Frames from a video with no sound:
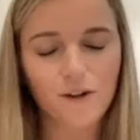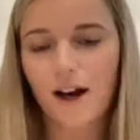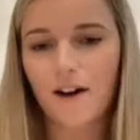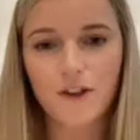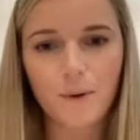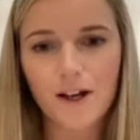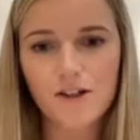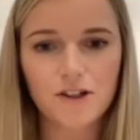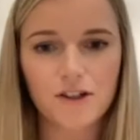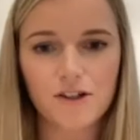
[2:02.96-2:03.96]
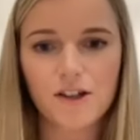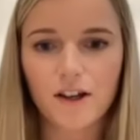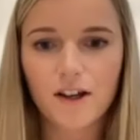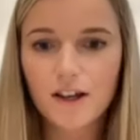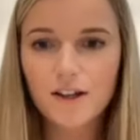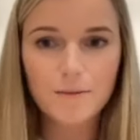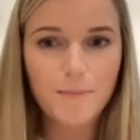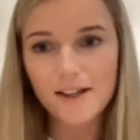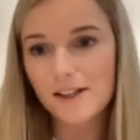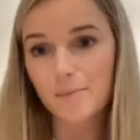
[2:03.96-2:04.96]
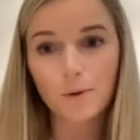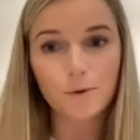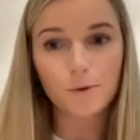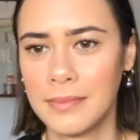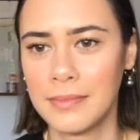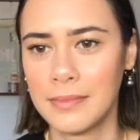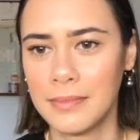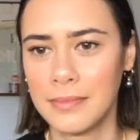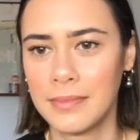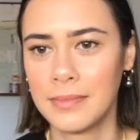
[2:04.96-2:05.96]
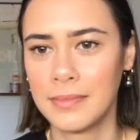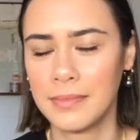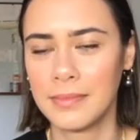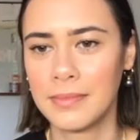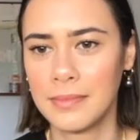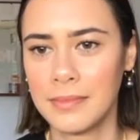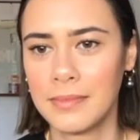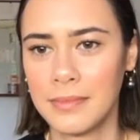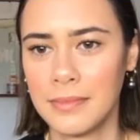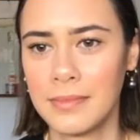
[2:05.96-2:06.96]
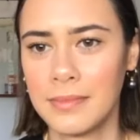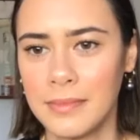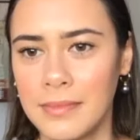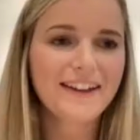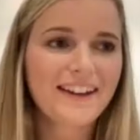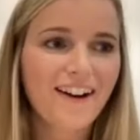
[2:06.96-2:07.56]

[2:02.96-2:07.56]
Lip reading: out of the question to make small diet changes here and there and see if it helps.